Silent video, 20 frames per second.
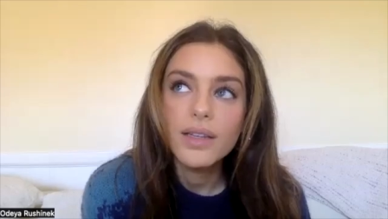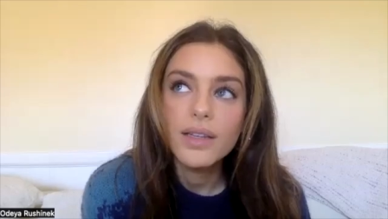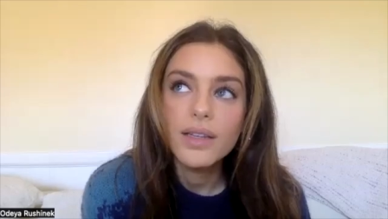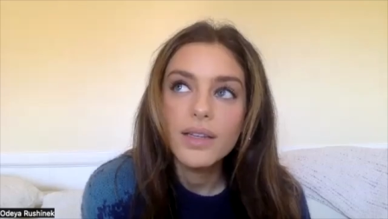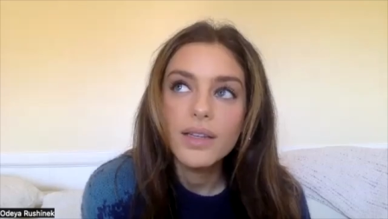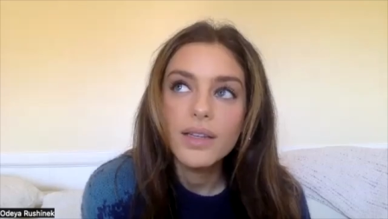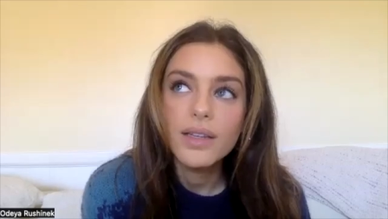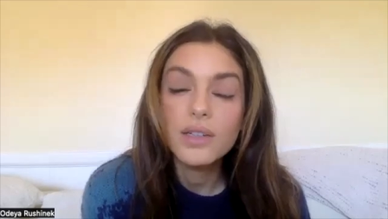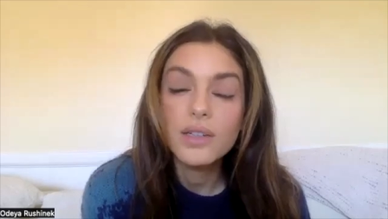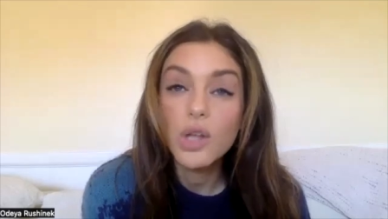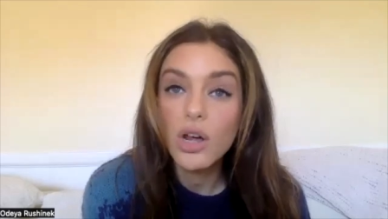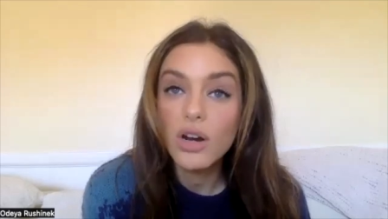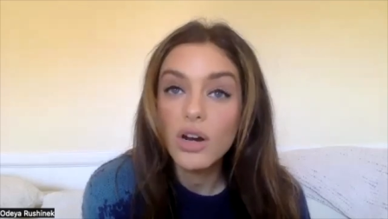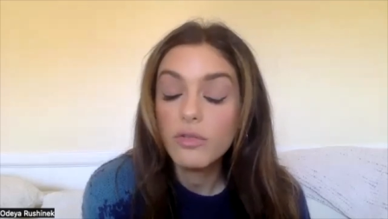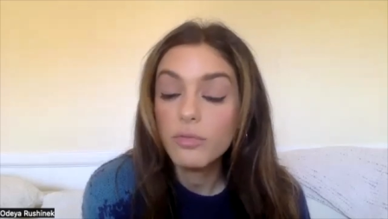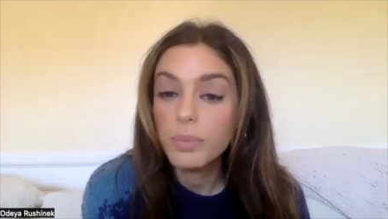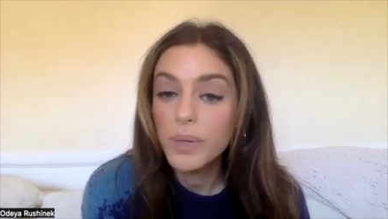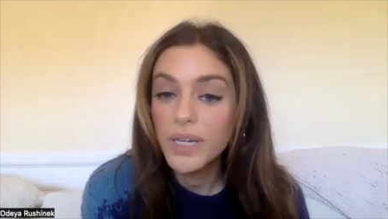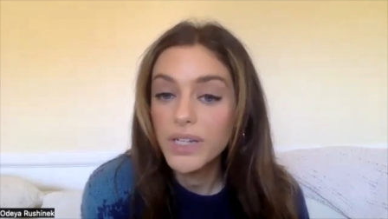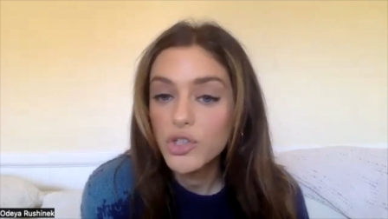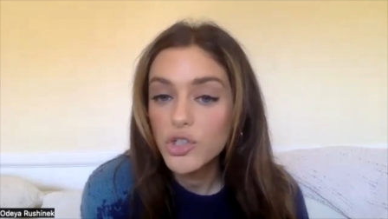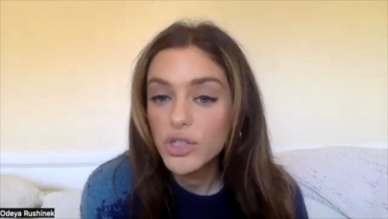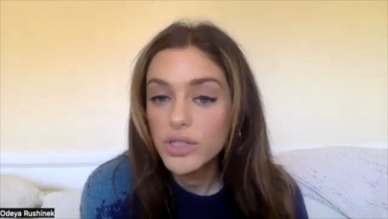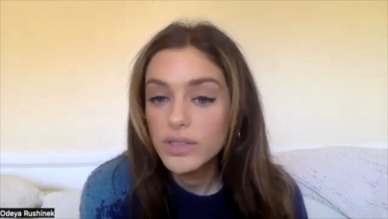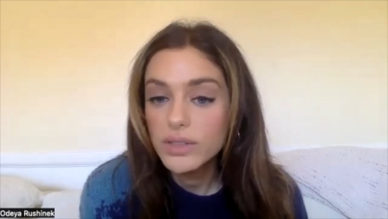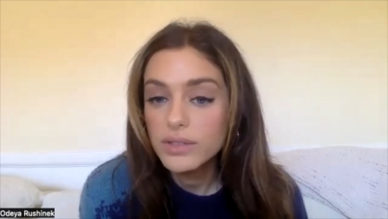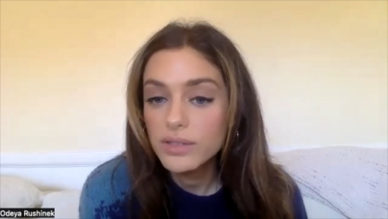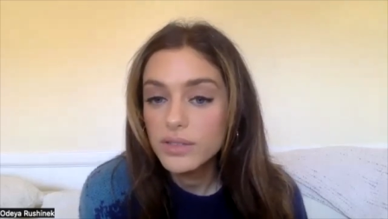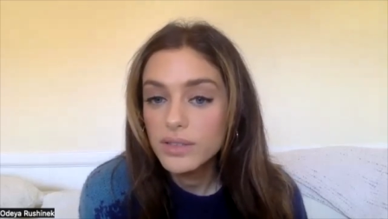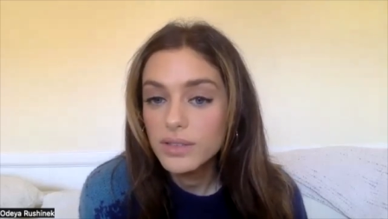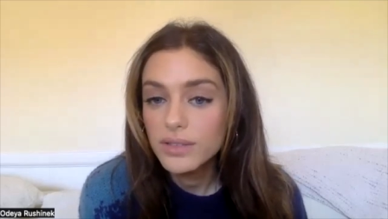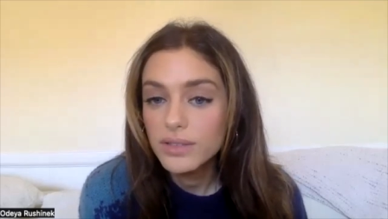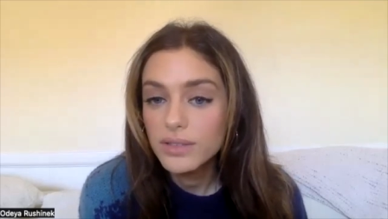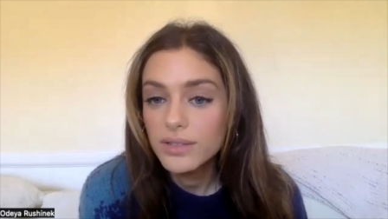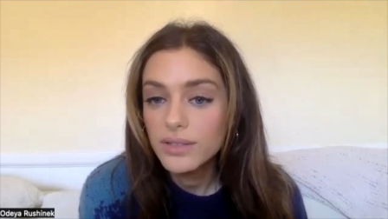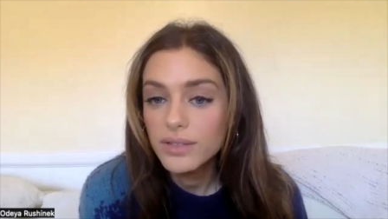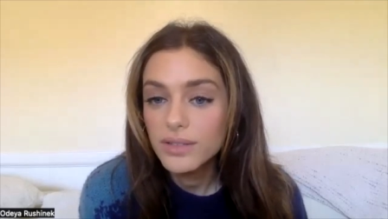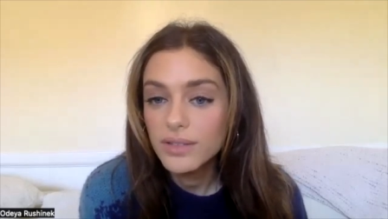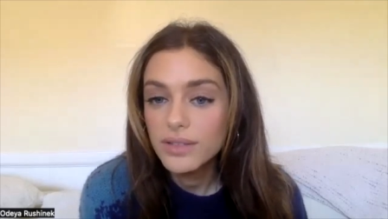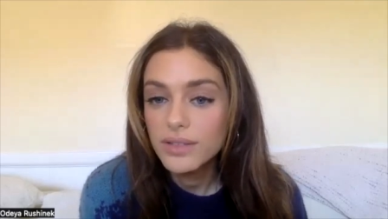it takes a lot of patience,
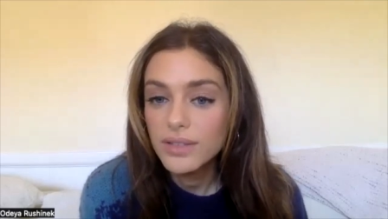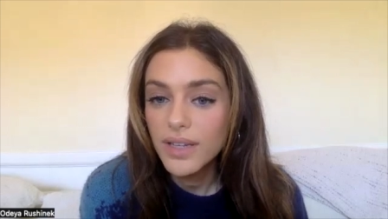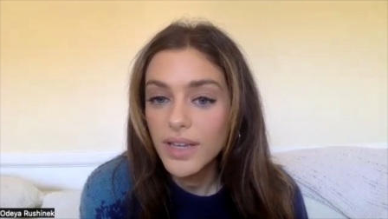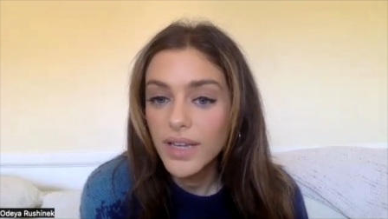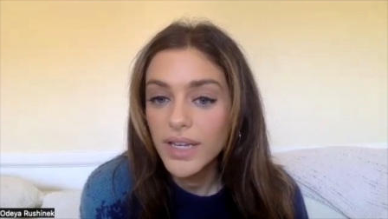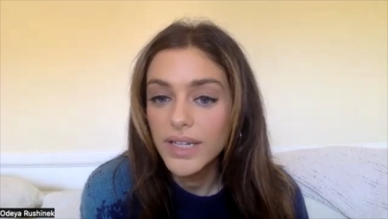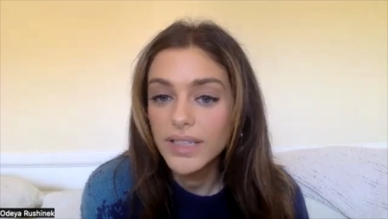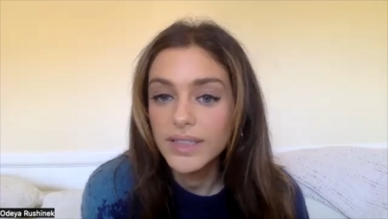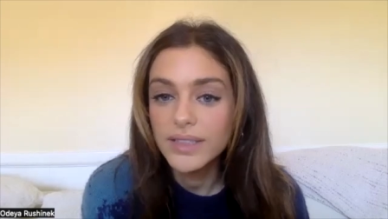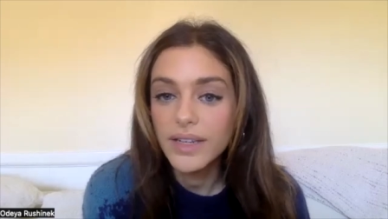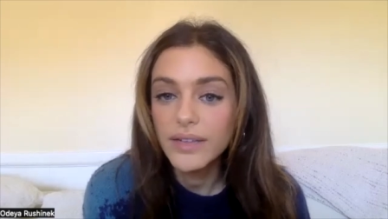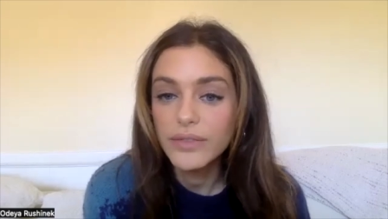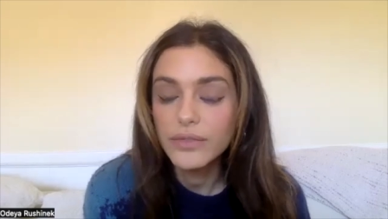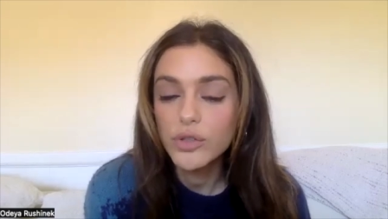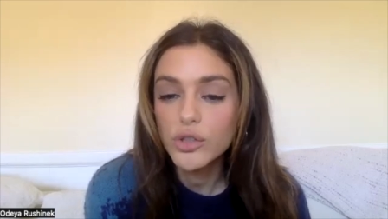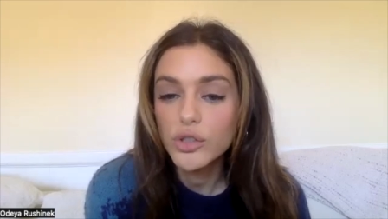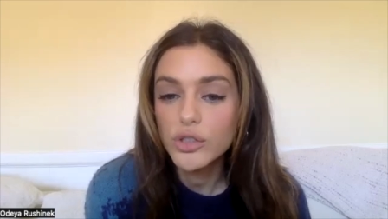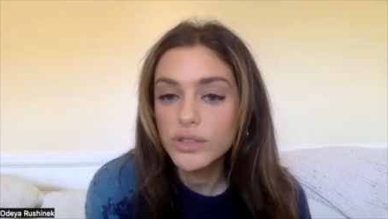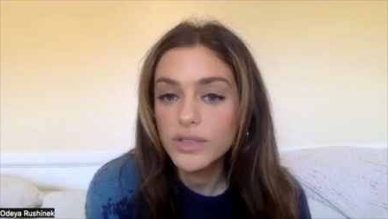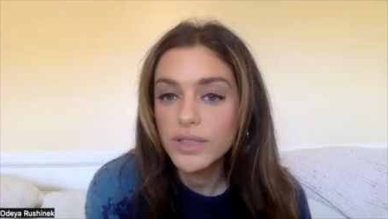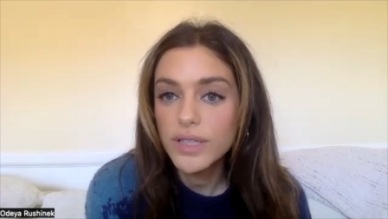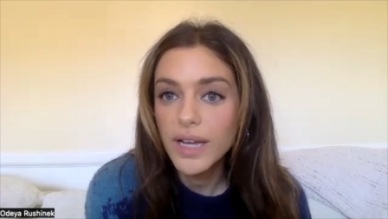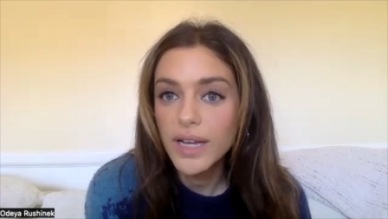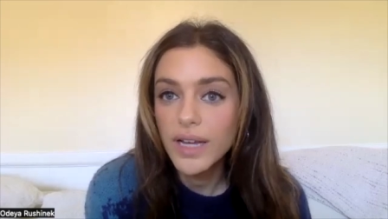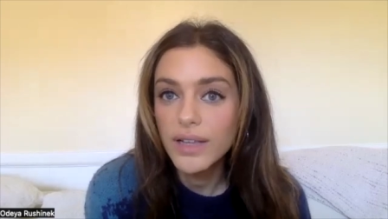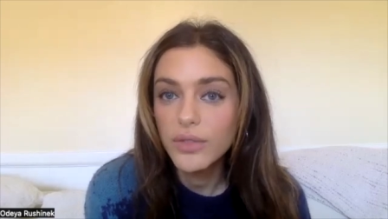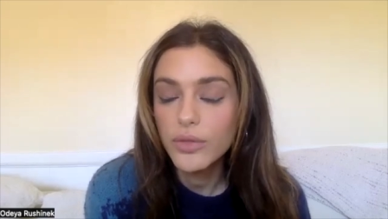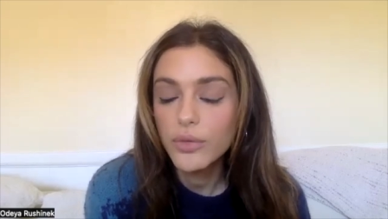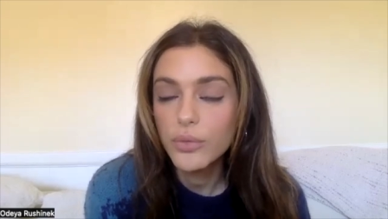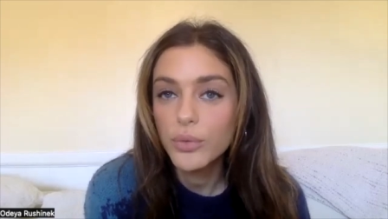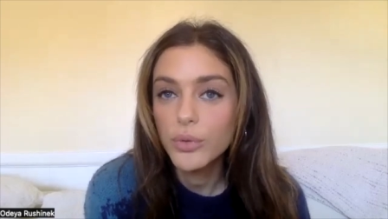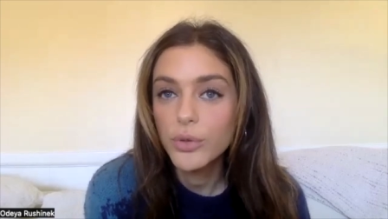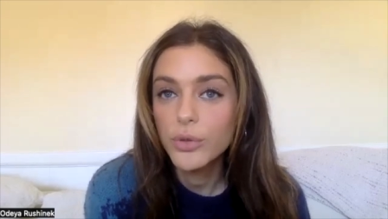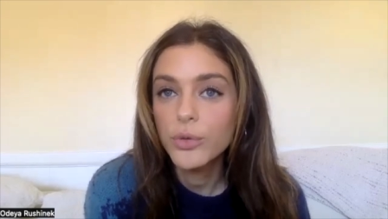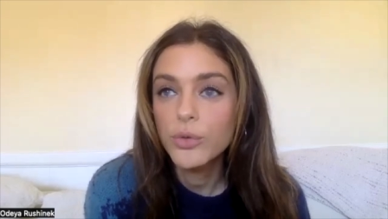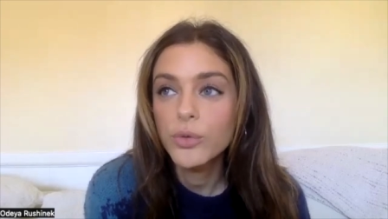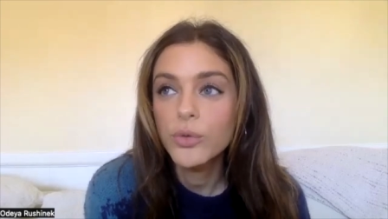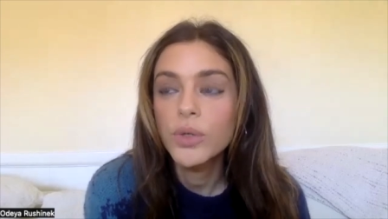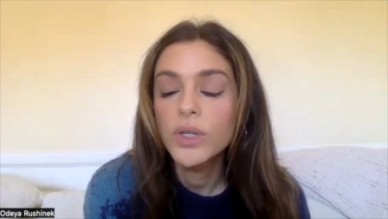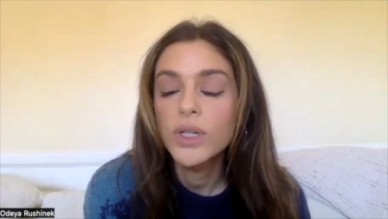and I've learned that
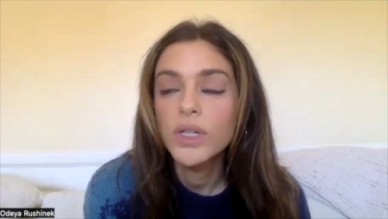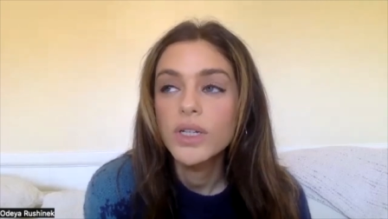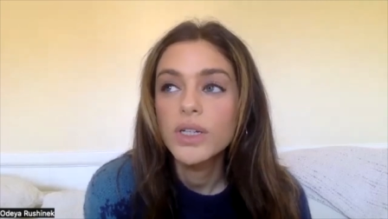through